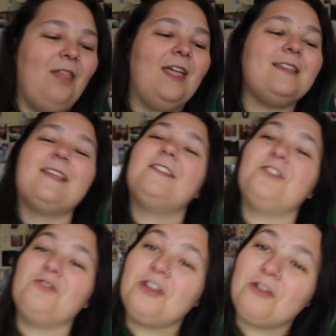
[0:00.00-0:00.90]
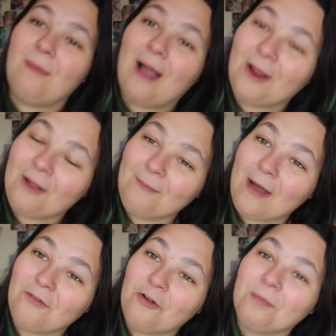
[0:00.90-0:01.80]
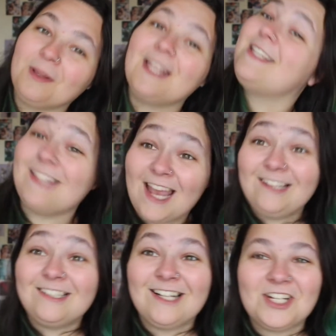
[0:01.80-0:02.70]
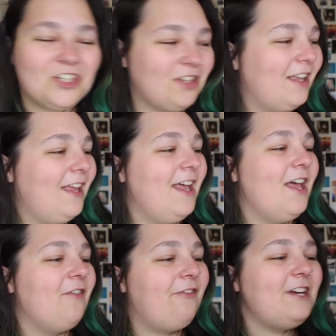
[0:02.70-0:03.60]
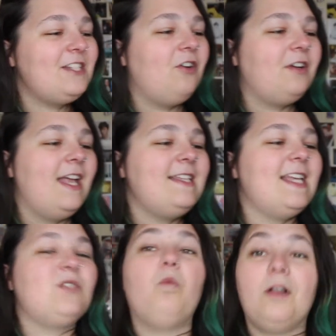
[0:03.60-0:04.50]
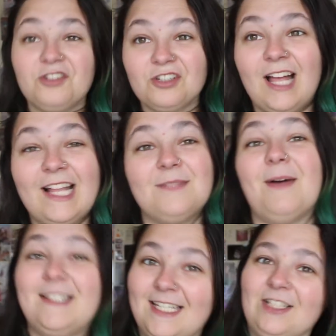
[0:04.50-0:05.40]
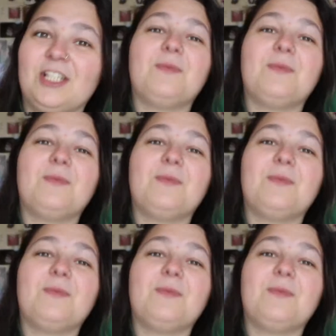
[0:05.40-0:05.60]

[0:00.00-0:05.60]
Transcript: This is the Draco Malfoy playlist, second edition. First song in this is Wonderland by Taylor